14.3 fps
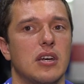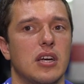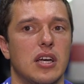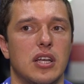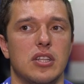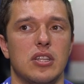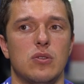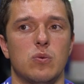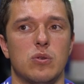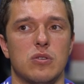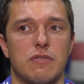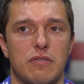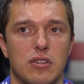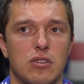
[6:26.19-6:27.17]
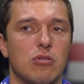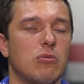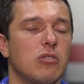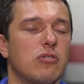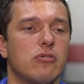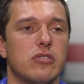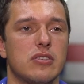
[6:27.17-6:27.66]
and it was
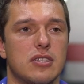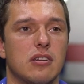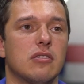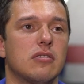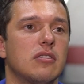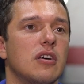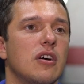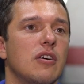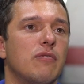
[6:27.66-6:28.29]
phenomenal result